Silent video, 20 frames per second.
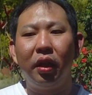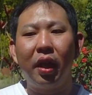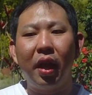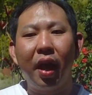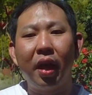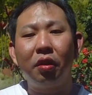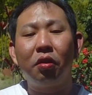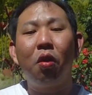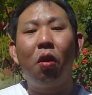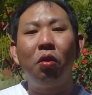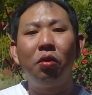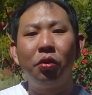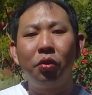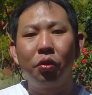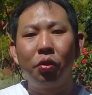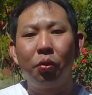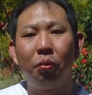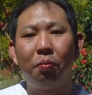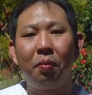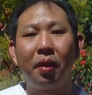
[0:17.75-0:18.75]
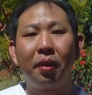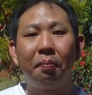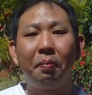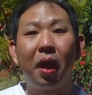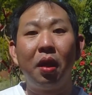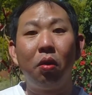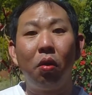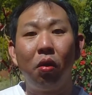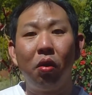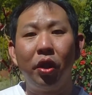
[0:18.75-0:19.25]
It adds on to
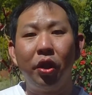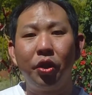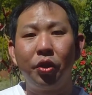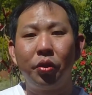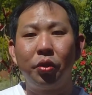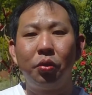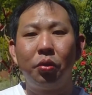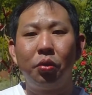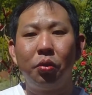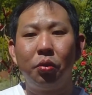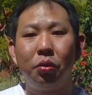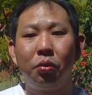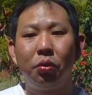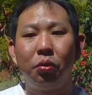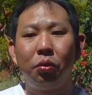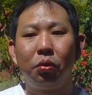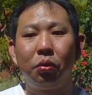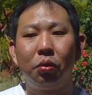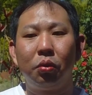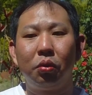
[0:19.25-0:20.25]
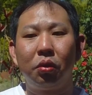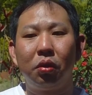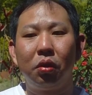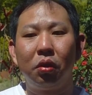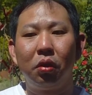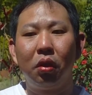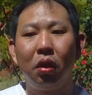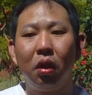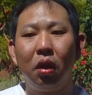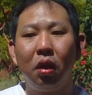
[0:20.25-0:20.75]
my knowledge to
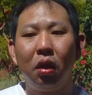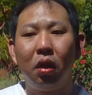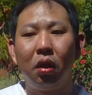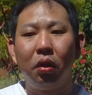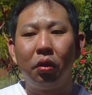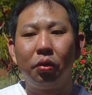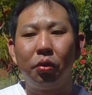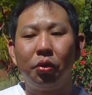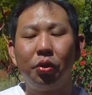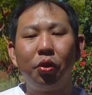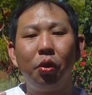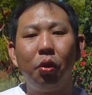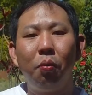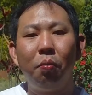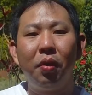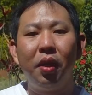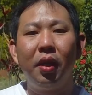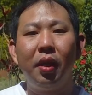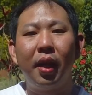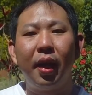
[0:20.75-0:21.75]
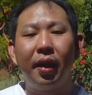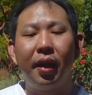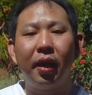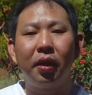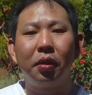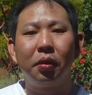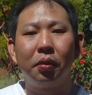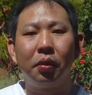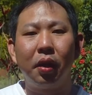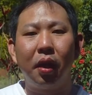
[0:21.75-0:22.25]
show me and
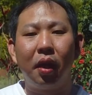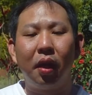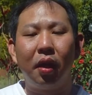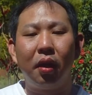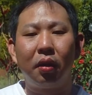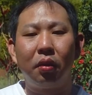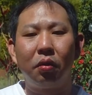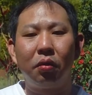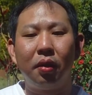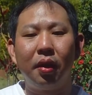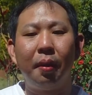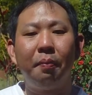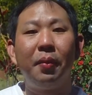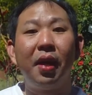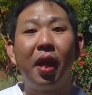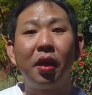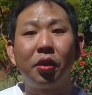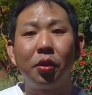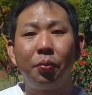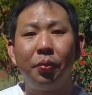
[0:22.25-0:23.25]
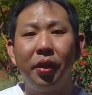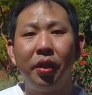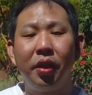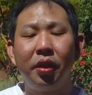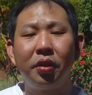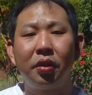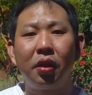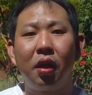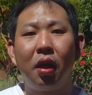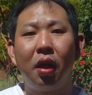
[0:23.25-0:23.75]
to let me
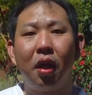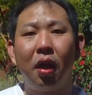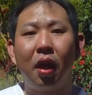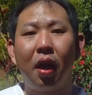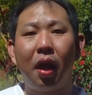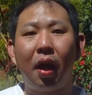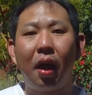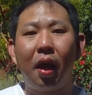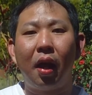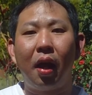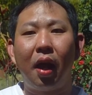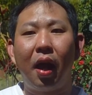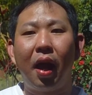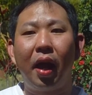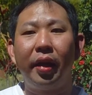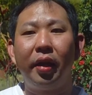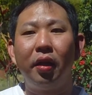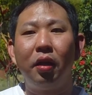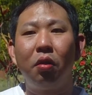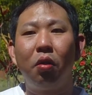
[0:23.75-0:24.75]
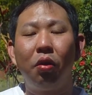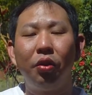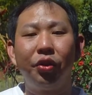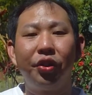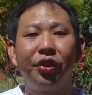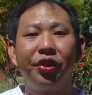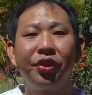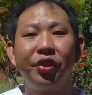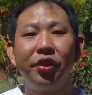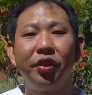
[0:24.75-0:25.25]
experience a higher
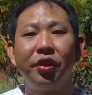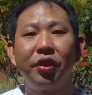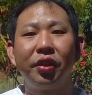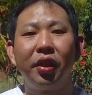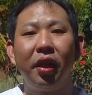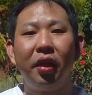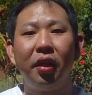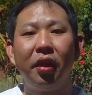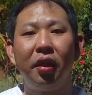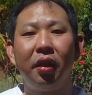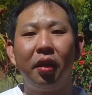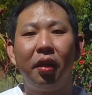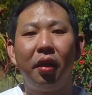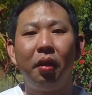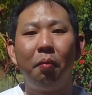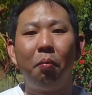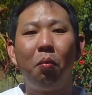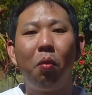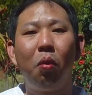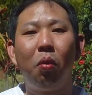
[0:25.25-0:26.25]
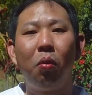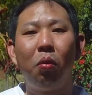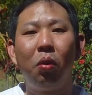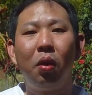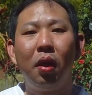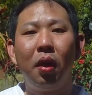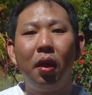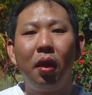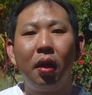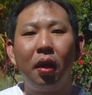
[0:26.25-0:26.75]
consciousness and more
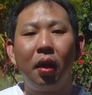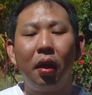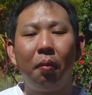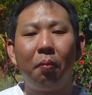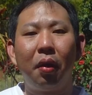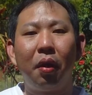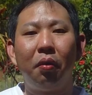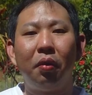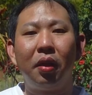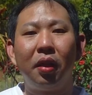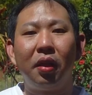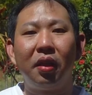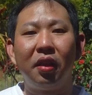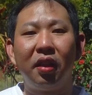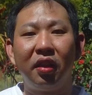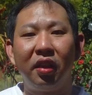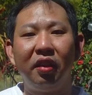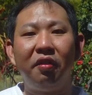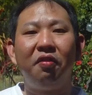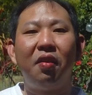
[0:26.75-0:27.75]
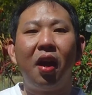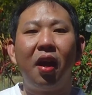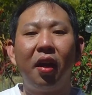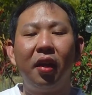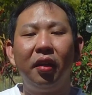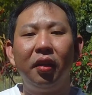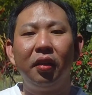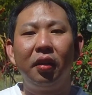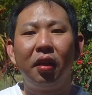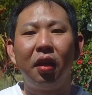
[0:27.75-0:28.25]
about the
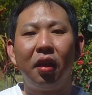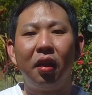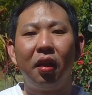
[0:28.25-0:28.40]
divine